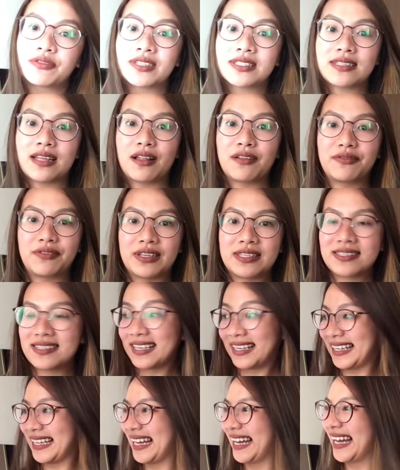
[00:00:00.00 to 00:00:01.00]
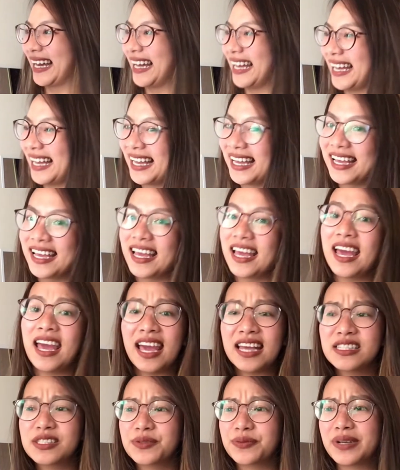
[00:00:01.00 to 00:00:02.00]
the selfies.
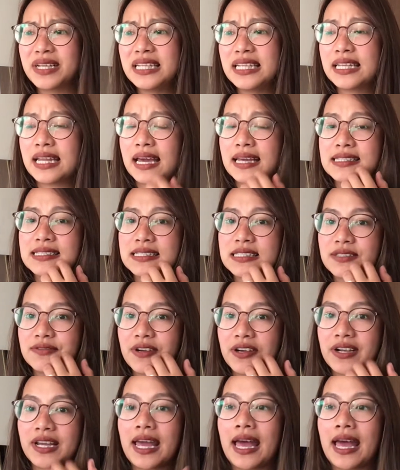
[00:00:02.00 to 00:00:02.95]
It's really nice. It's very